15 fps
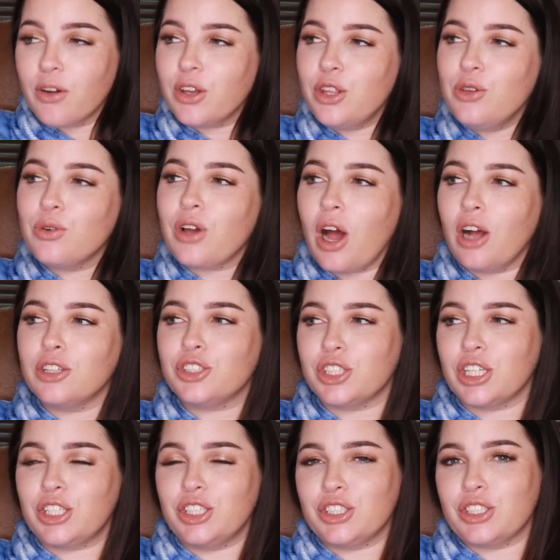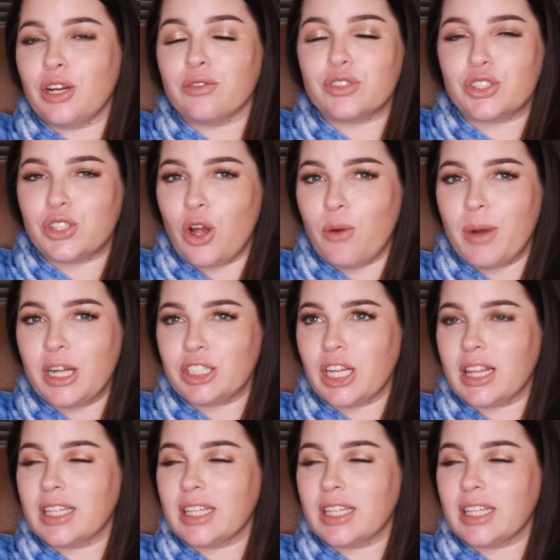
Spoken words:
can you contradict yourself so much?